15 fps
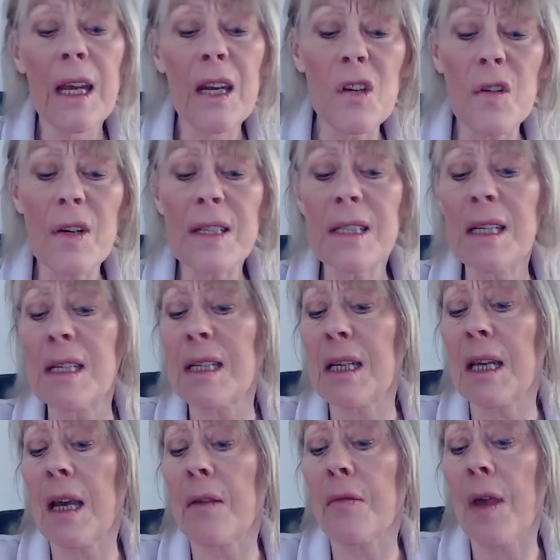Interesting
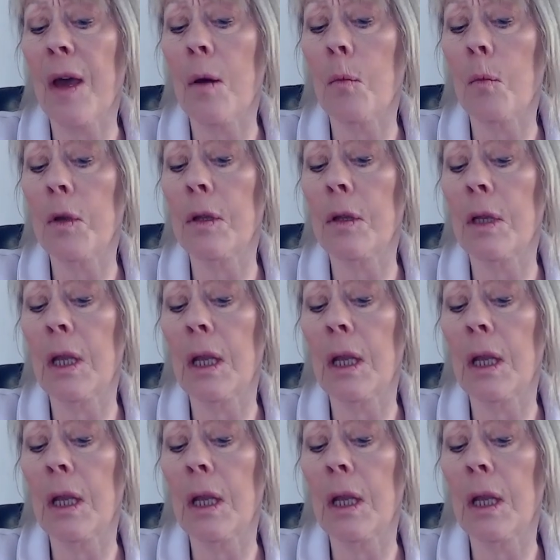to get that with